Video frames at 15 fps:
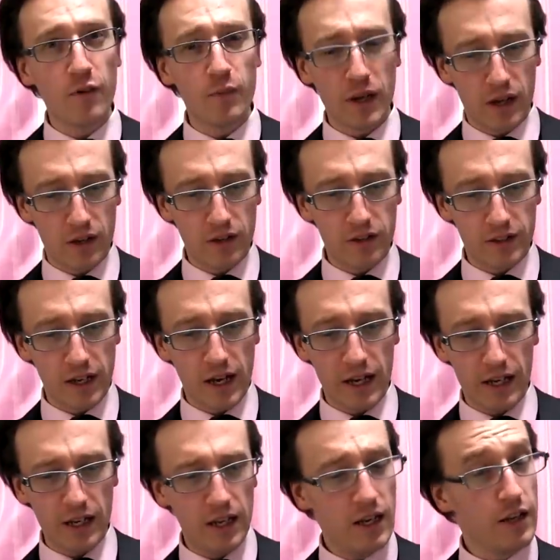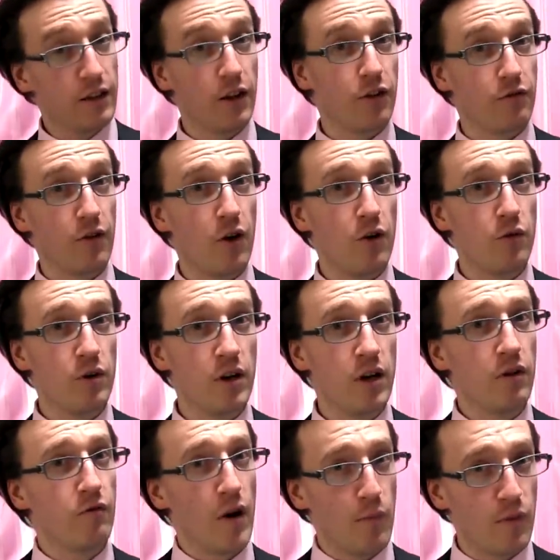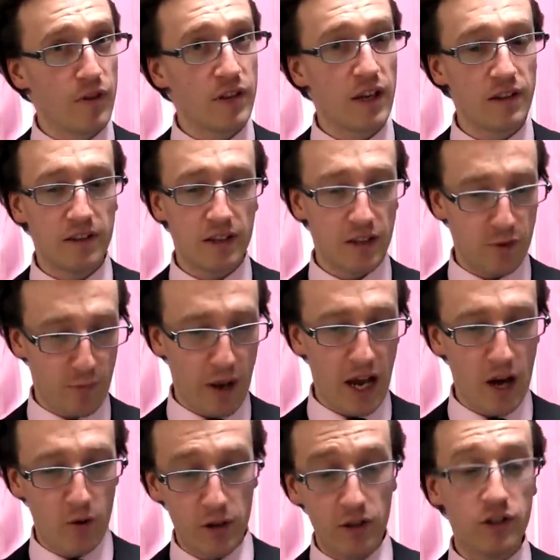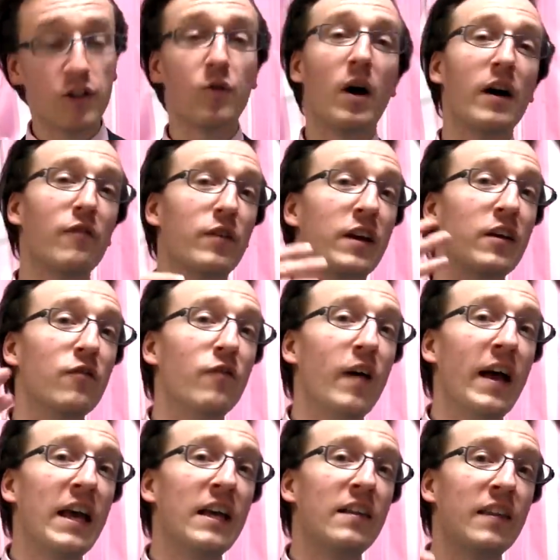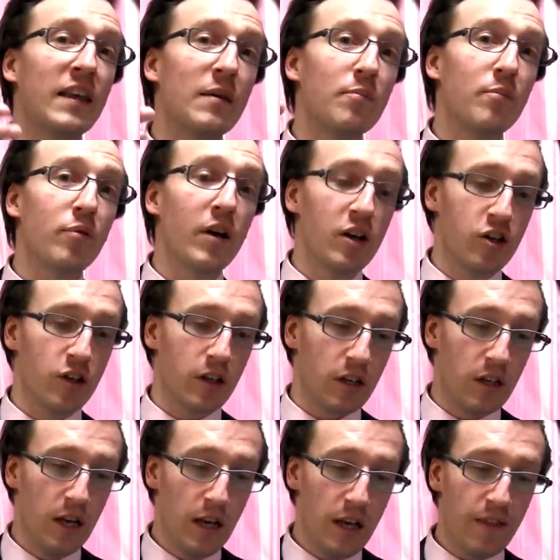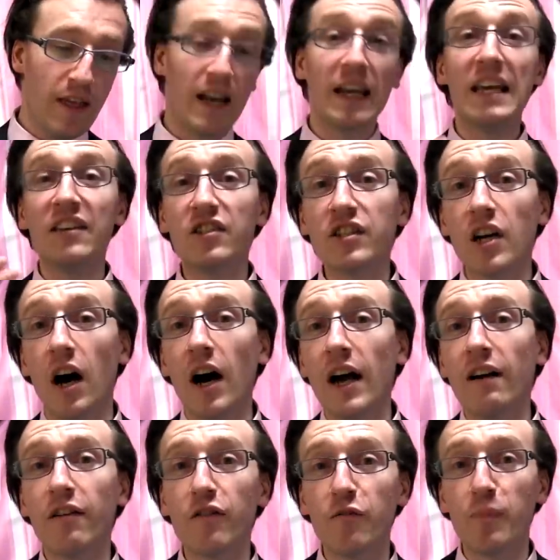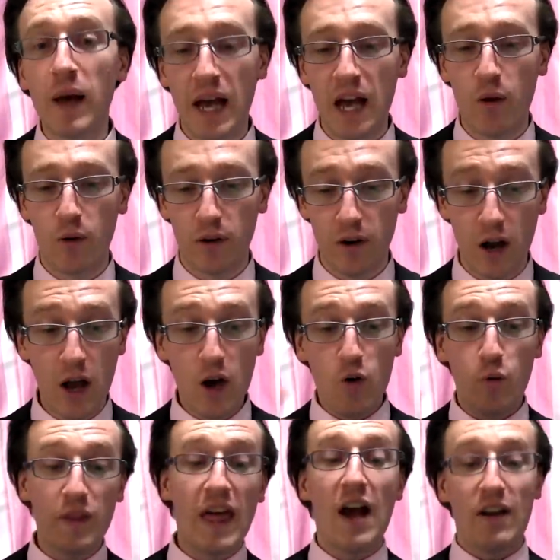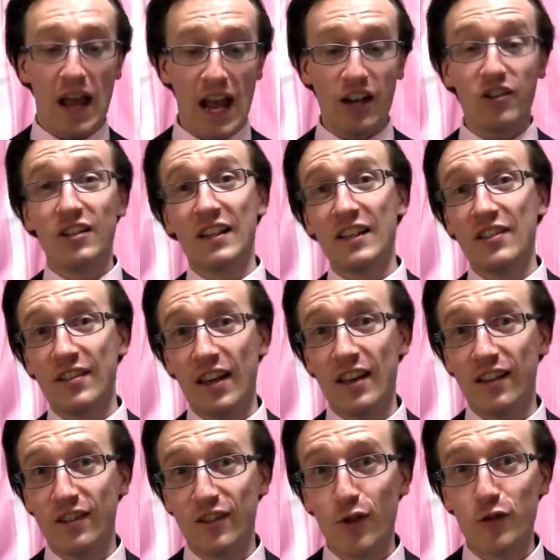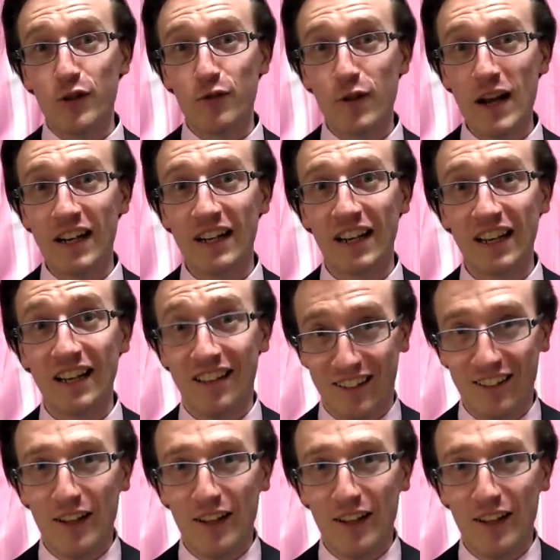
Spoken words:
because, like, the throne represents his power, so I've conveyed the impression that he's tired of power without actually saying so directly.